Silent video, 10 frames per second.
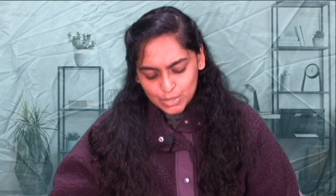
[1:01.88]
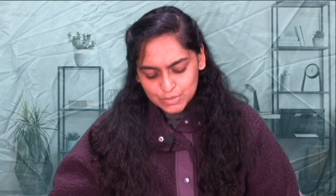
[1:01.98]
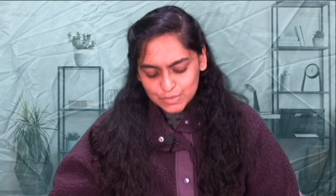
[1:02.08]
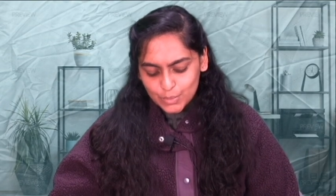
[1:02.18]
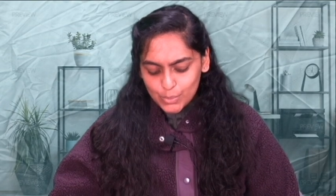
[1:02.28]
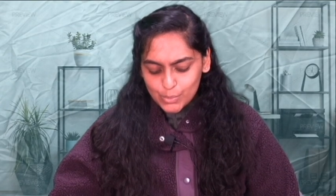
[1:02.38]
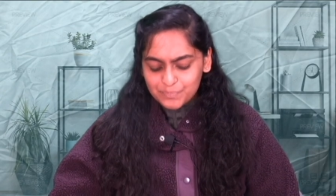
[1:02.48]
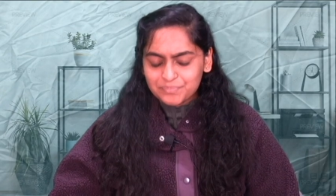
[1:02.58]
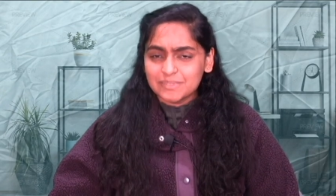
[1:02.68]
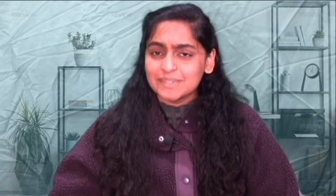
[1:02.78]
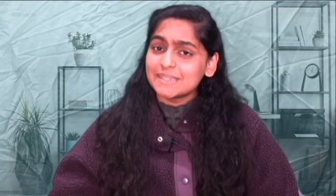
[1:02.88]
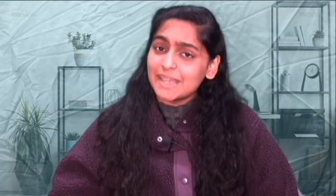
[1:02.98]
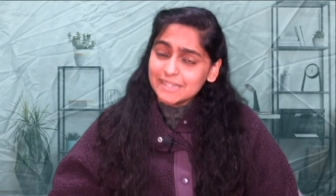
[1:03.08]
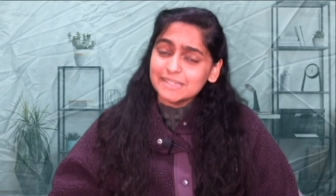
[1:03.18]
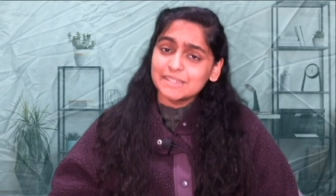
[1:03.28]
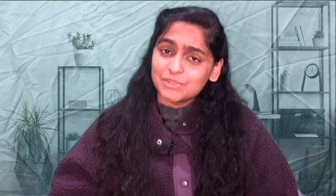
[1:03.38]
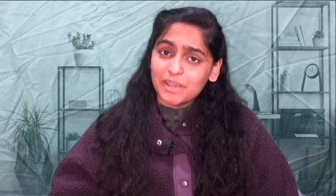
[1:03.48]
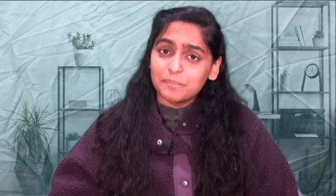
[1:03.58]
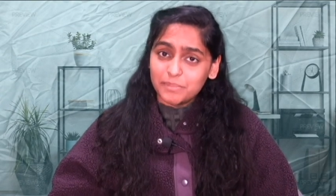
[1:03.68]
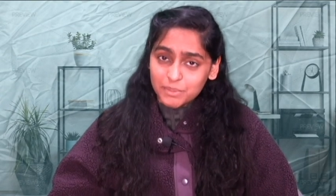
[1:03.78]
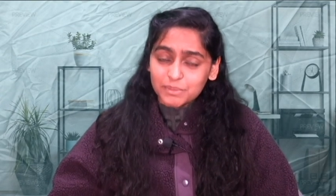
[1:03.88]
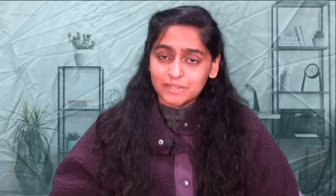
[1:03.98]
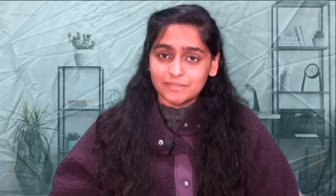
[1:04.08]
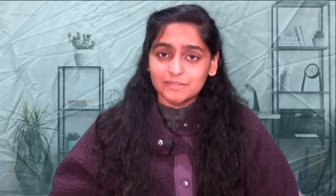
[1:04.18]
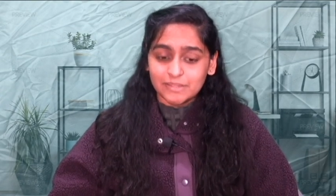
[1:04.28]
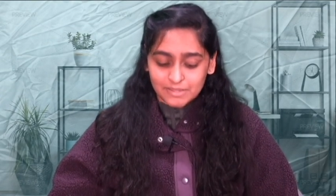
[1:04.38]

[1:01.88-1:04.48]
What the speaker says: So the Tenancy Tribunal